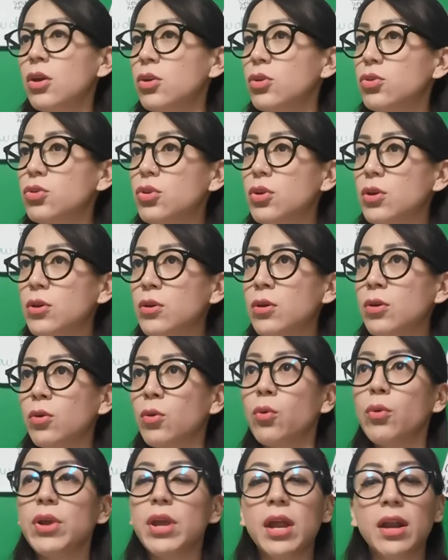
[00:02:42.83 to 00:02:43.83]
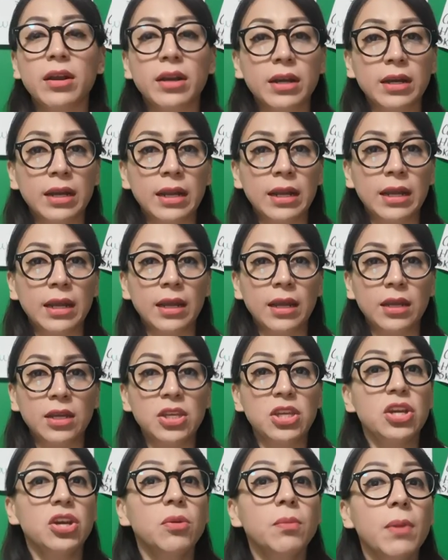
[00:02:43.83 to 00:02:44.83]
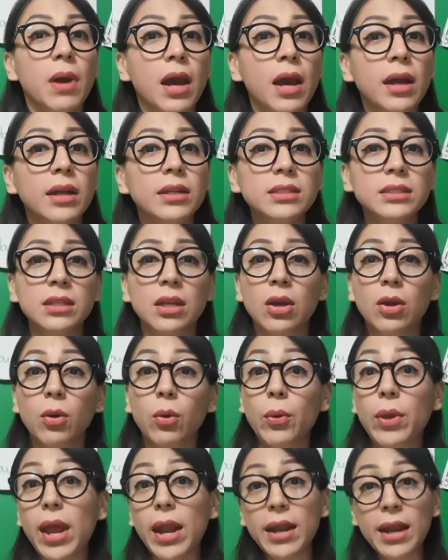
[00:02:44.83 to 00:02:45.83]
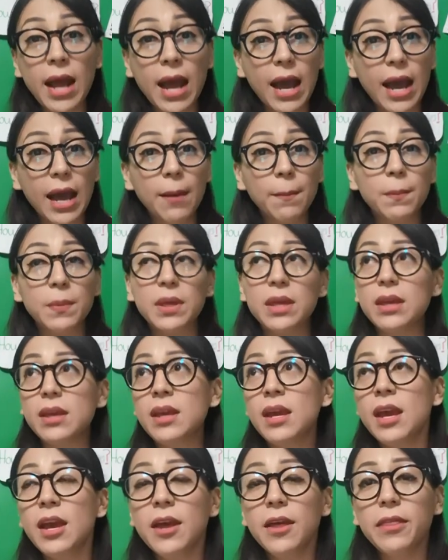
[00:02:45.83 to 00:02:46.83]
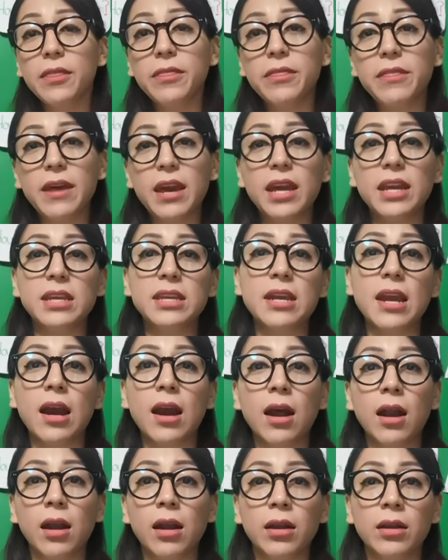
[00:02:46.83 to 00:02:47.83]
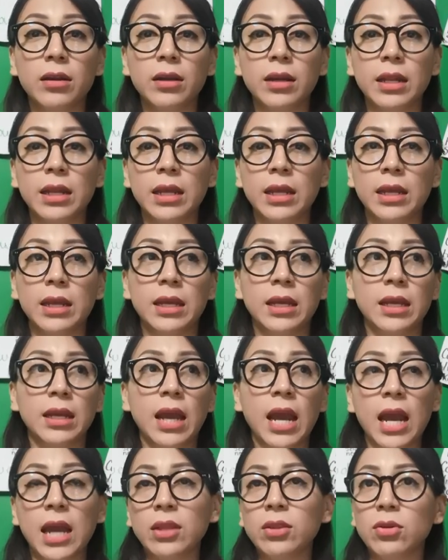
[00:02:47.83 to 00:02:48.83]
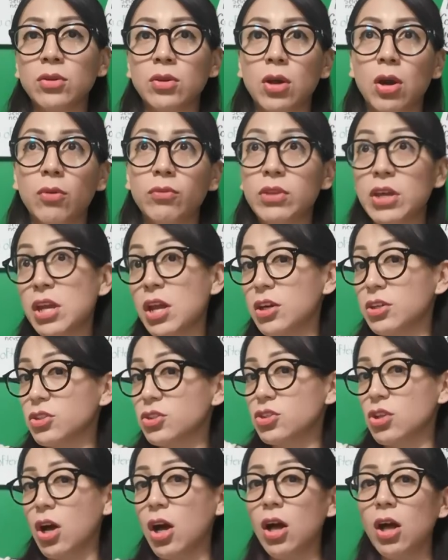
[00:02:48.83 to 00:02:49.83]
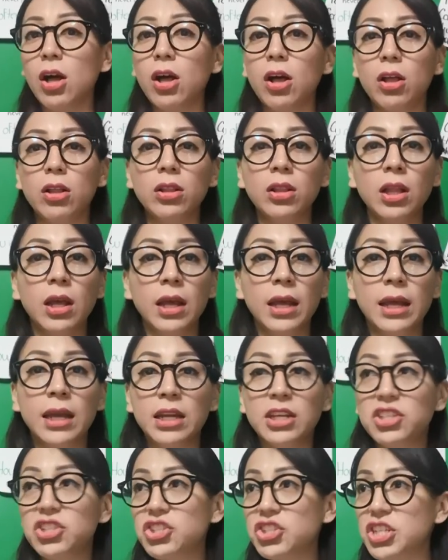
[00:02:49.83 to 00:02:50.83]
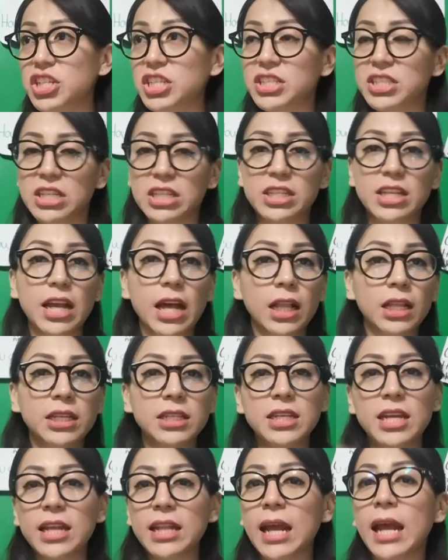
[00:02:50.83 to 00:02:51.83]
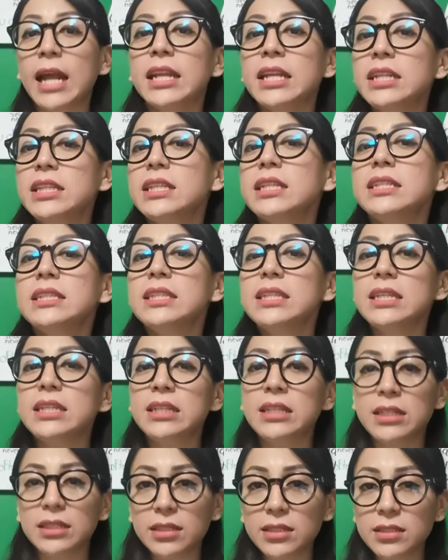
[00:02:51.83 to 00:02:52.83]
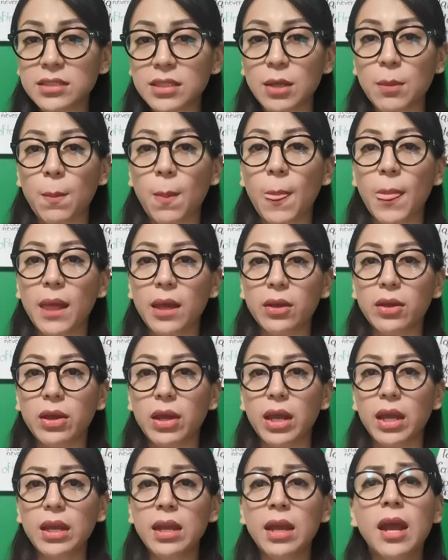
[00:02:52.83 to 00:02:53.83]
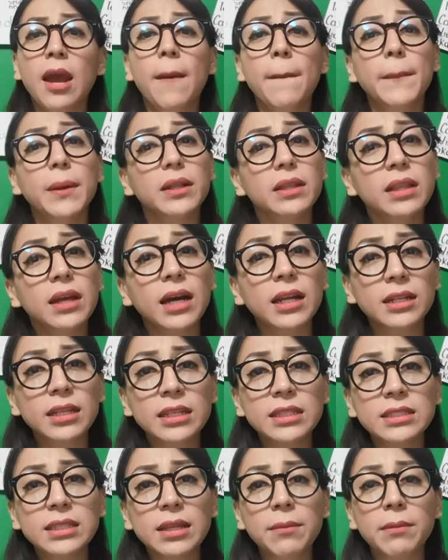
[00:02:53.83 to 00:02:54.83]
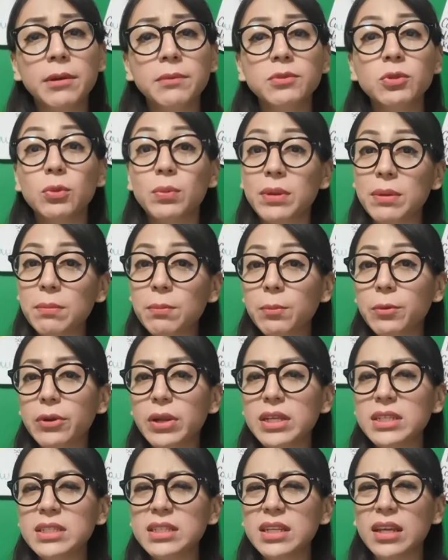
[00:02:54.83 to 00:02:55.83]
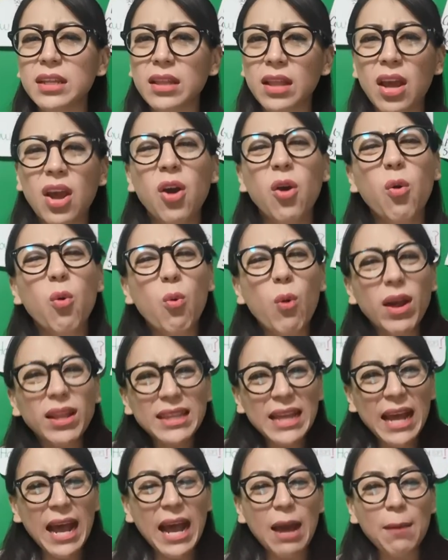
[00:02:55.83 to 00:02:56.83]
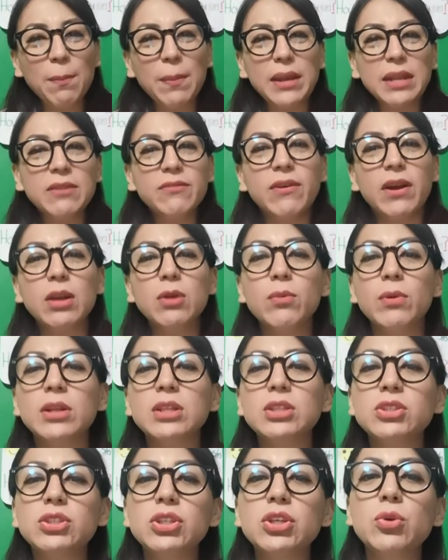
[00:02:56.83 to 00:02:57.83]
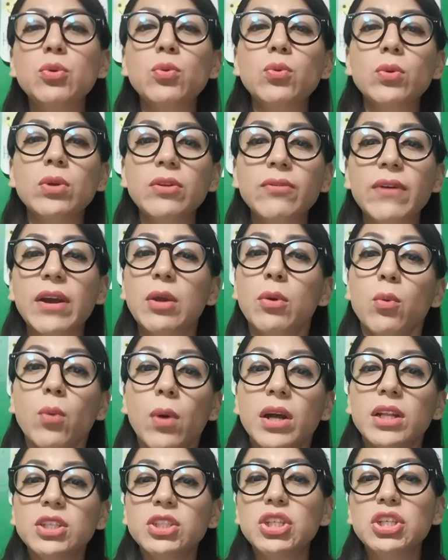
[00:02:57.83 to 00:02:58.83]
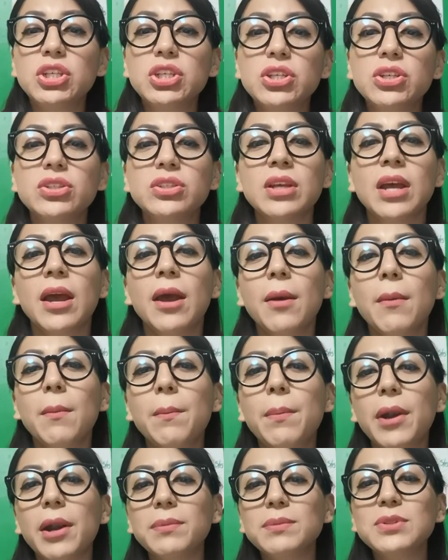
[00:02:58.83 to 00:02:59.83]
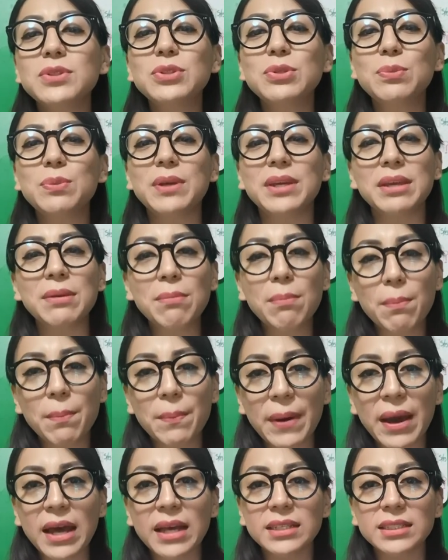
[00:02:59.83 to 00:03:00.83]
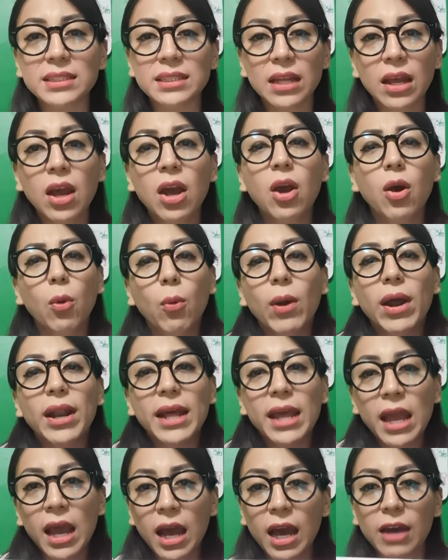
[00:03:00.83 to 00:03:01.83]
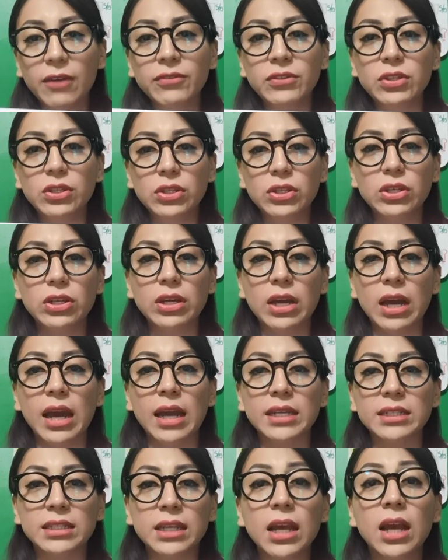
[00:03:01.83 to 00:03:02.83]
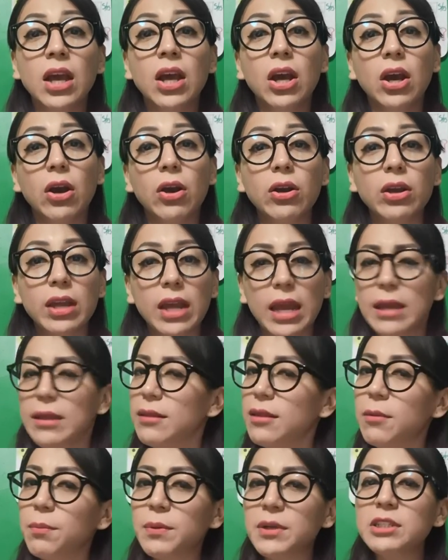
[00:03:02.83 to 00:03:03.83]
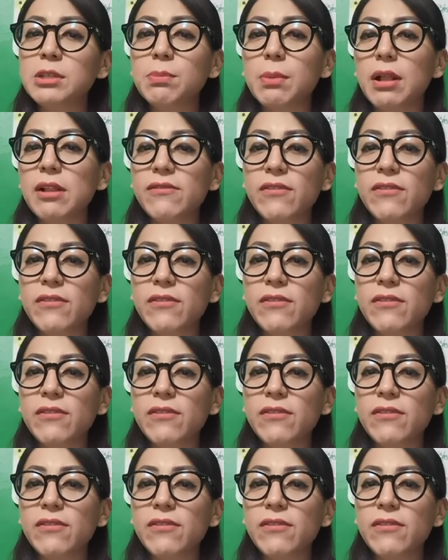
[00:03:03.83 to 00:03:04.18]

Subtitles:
we are humans, we are happy, they are, I don't know, they are tall, she's intelligent, and etc, etc. Okay, but that is the verb to be in present. What happens if I want to use verb to be in past? What I have to do, guys? Okay, the principal